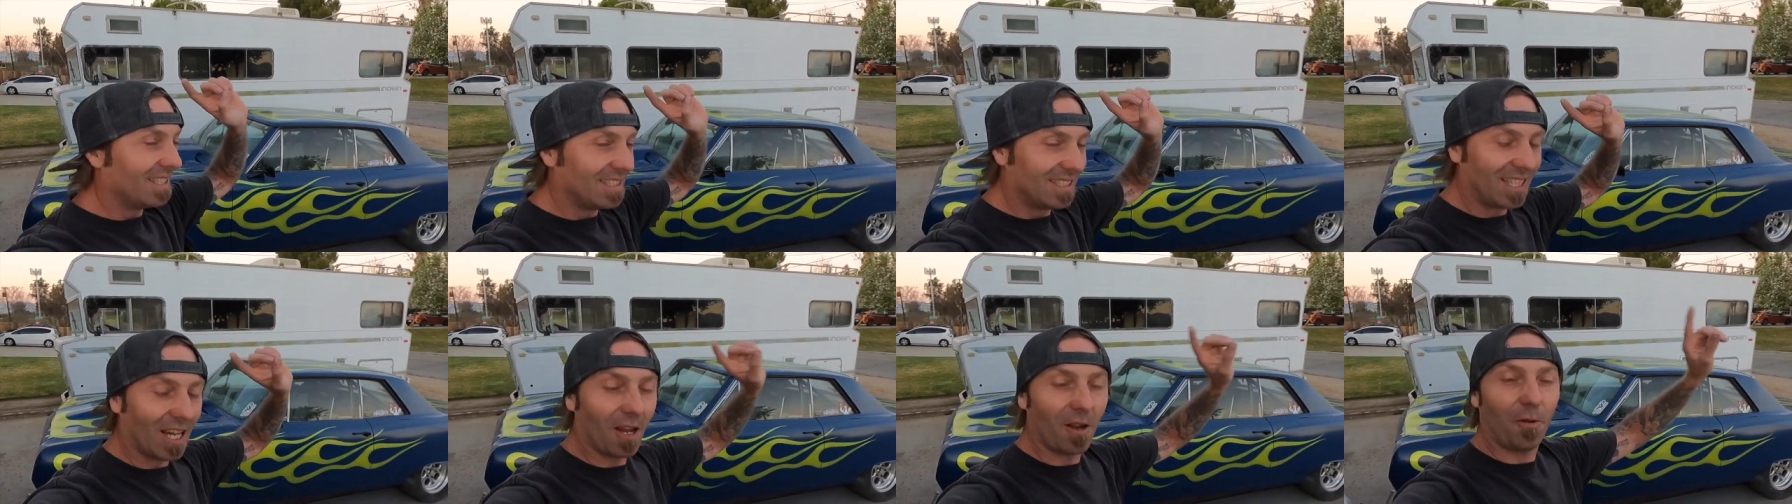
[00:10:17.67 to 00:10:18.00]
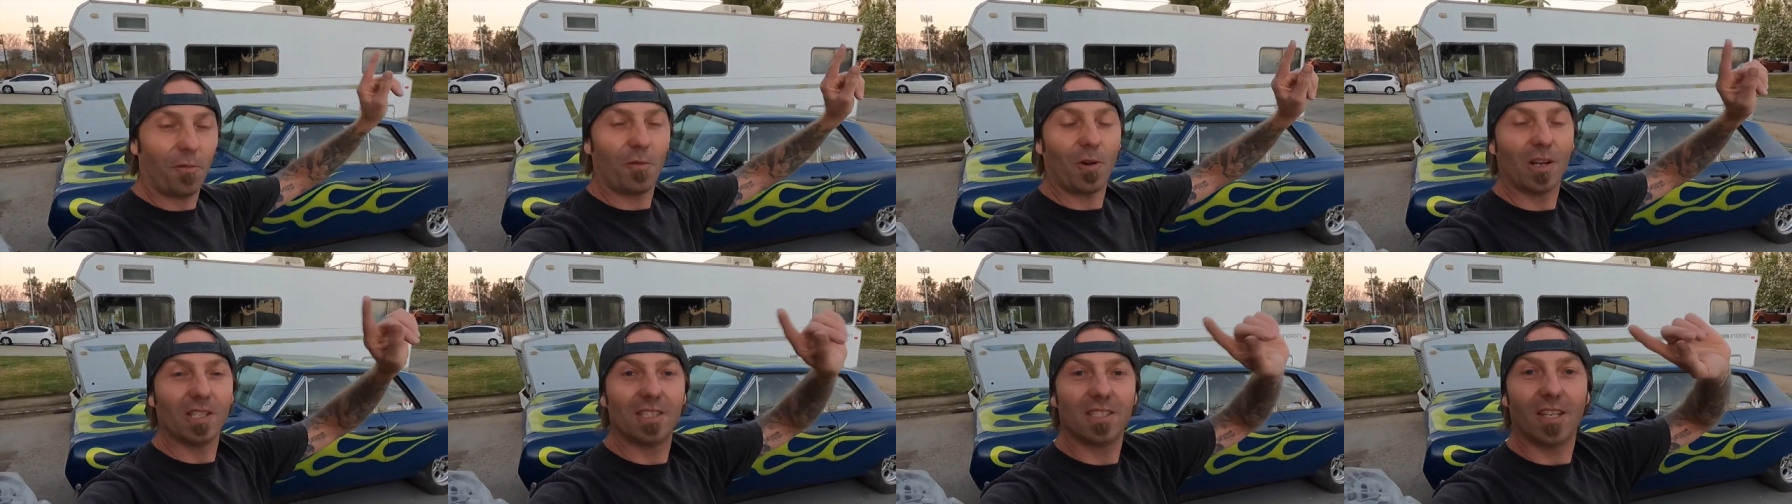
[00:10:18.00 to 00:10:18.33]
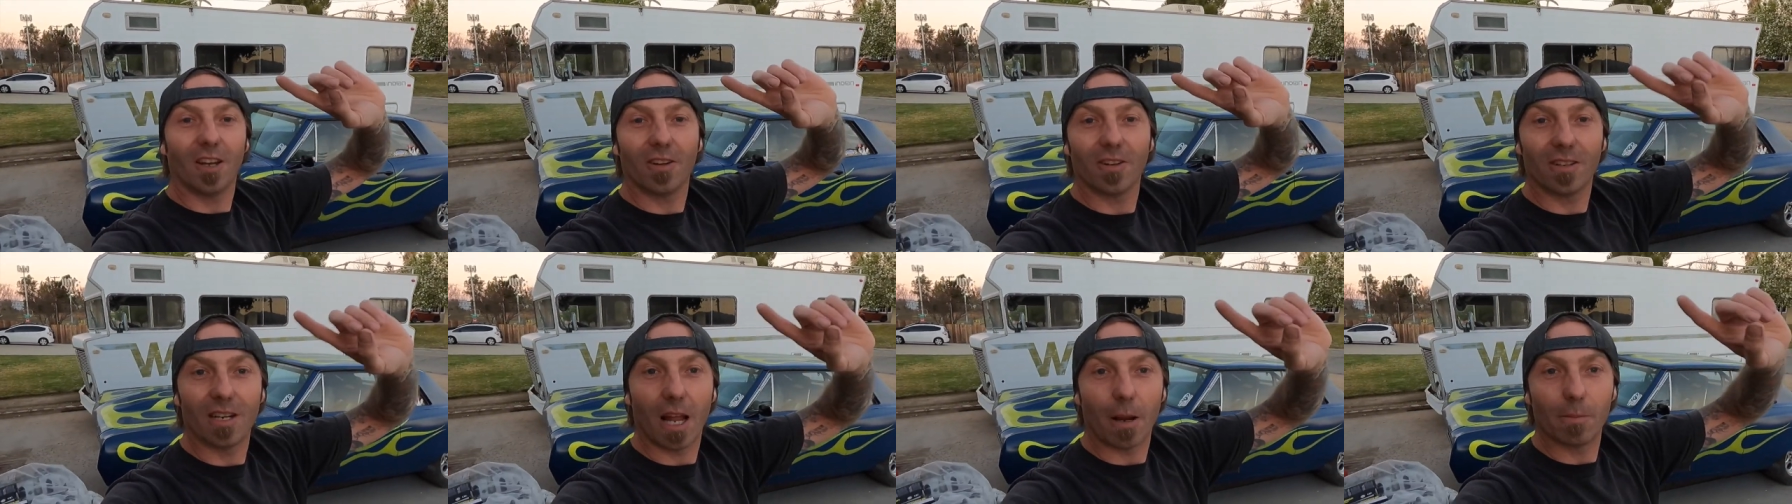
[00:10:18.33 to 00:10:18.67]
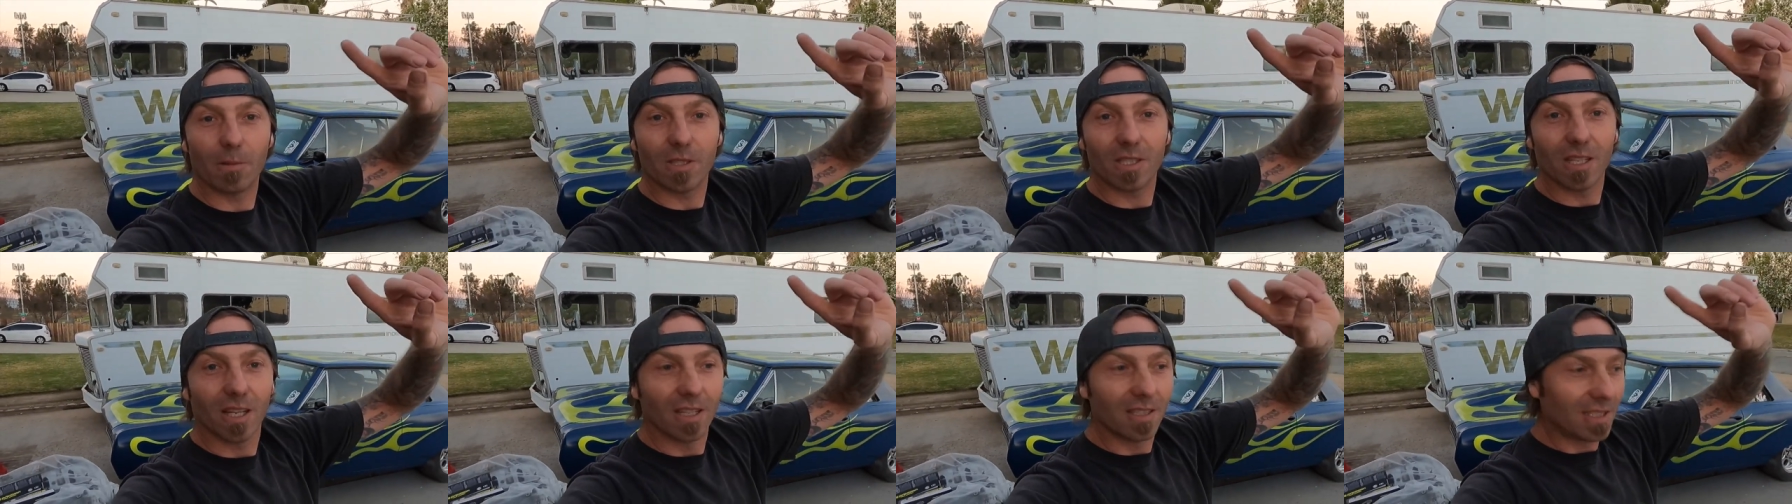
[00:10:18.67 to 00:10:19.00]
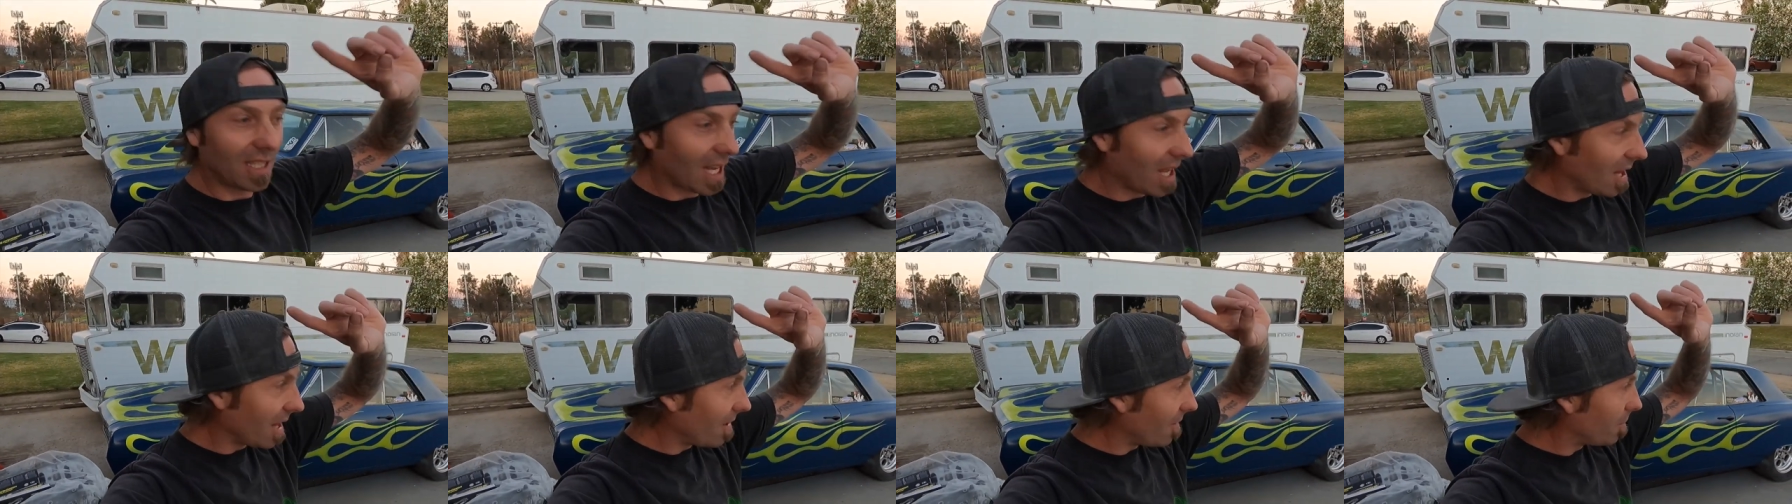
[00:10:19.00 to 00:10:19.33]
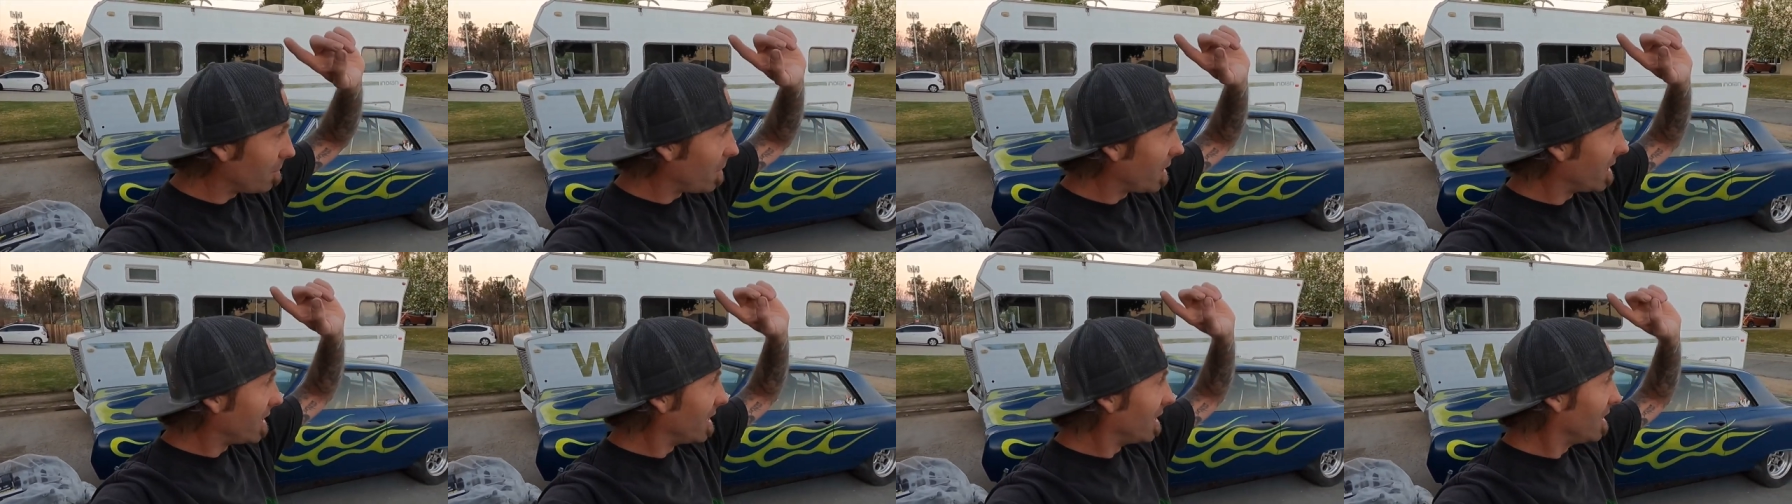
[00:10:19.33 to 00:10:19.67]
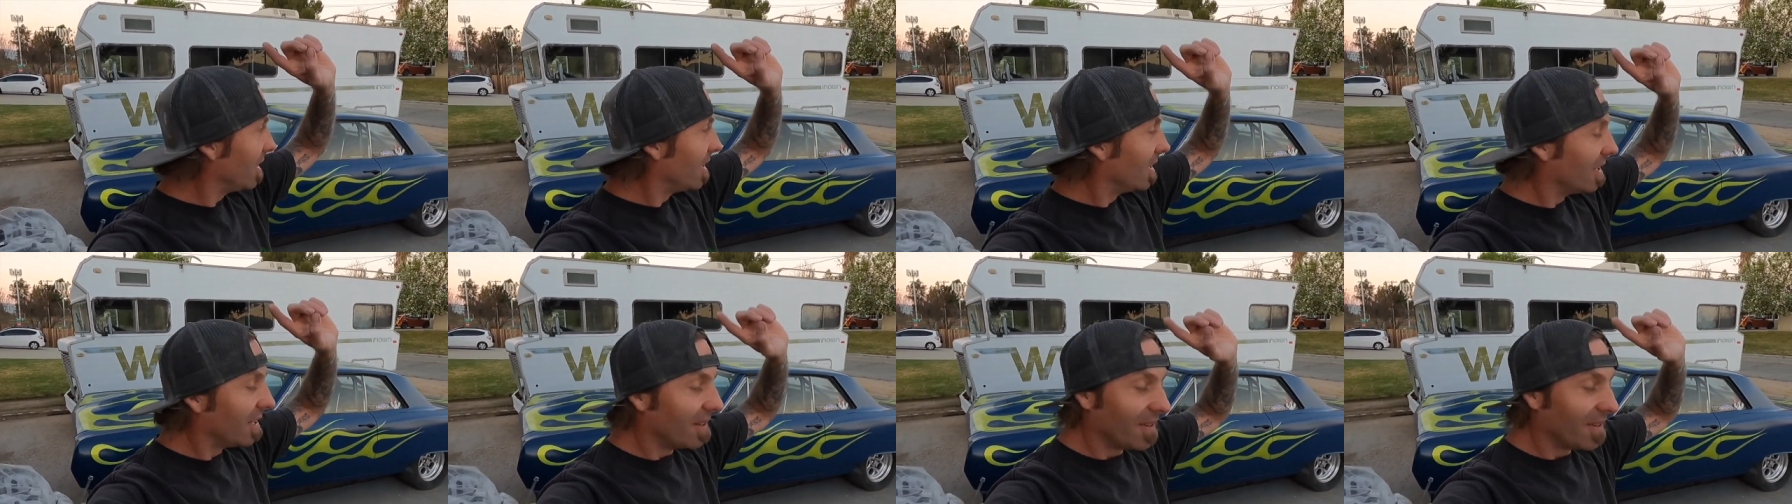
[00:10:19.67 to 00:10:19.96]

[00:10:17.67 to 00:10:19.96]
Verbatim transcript: Tell your friends, tell your neighbors, tell everybody.